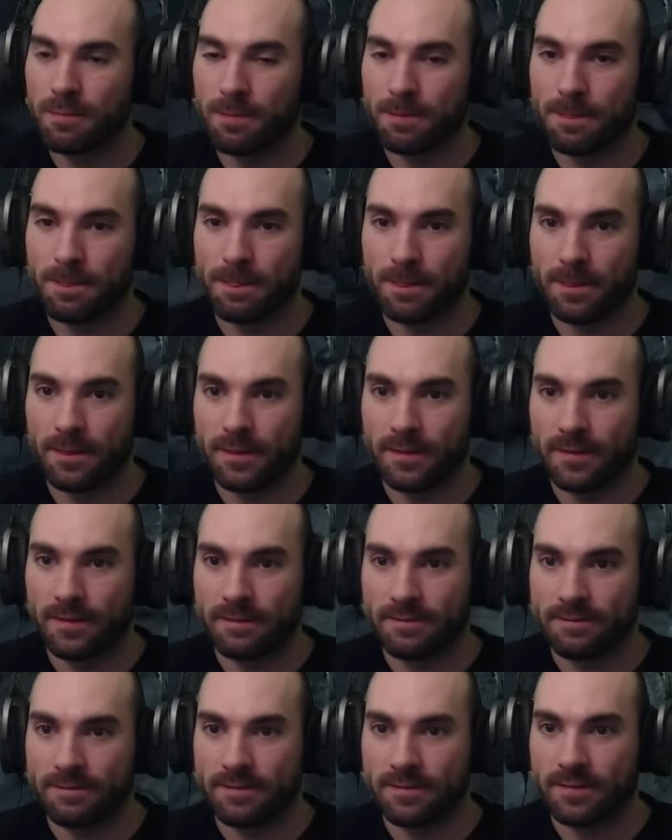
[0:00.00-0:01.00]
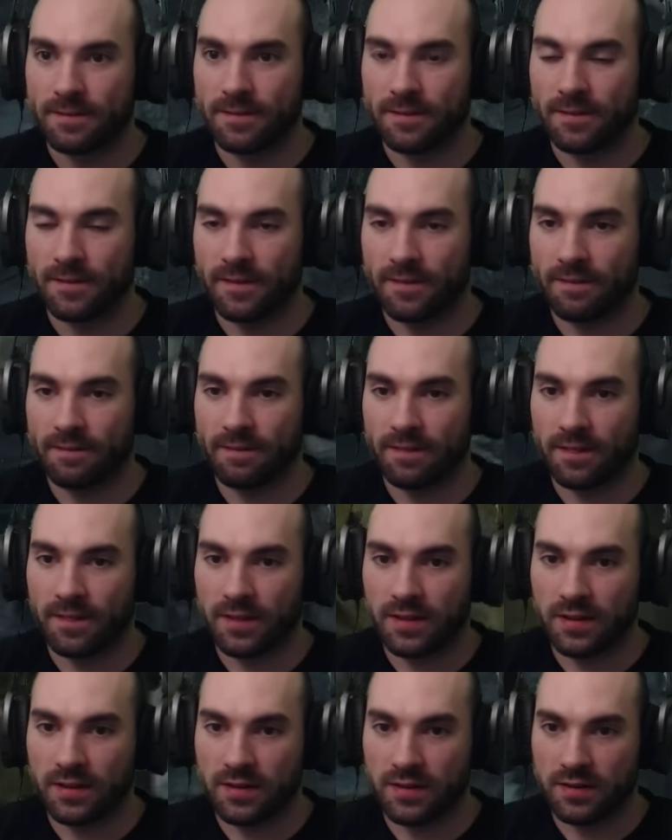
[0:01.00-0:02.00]

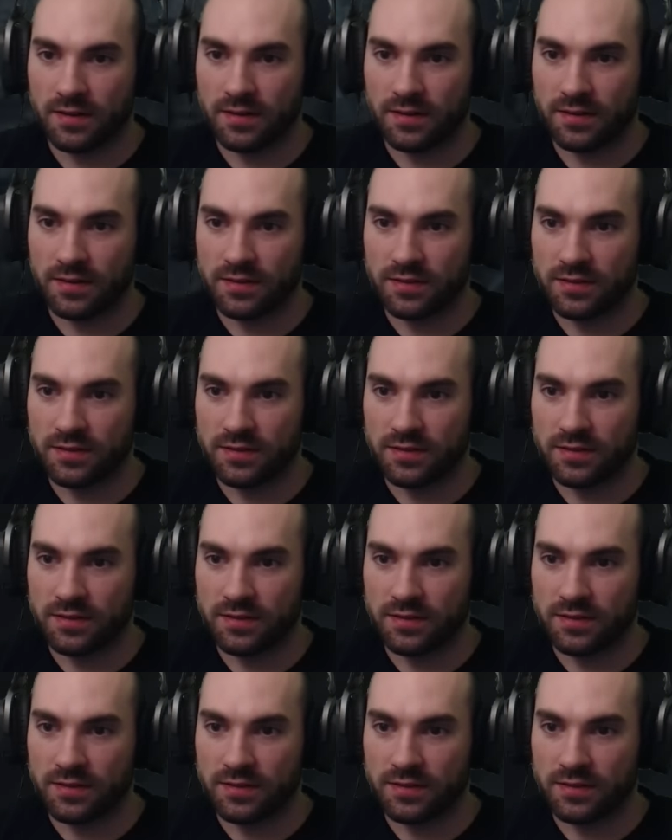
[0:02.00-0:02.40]
Nobody speaks.